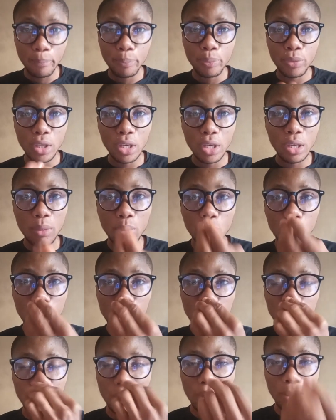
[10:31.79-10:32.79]
The wheat
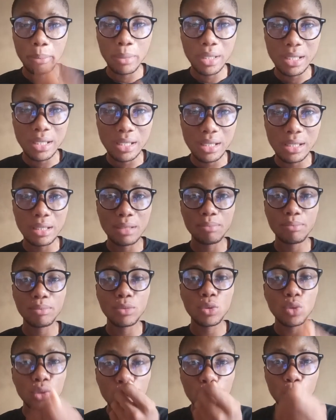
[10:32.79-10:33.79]
over means
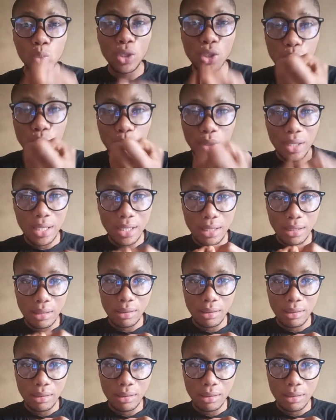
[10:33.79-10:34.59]
the wheat you eat.